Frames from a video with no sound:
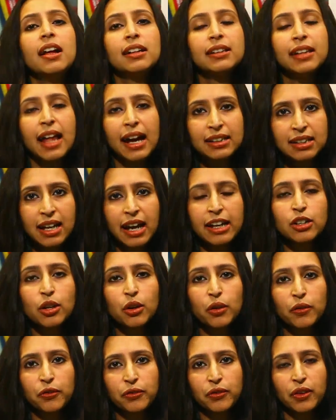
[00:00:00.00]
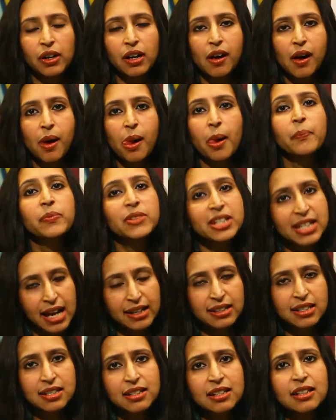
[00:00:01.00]
that kind of
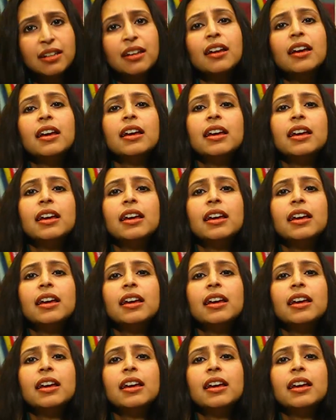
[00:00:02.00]
sanctity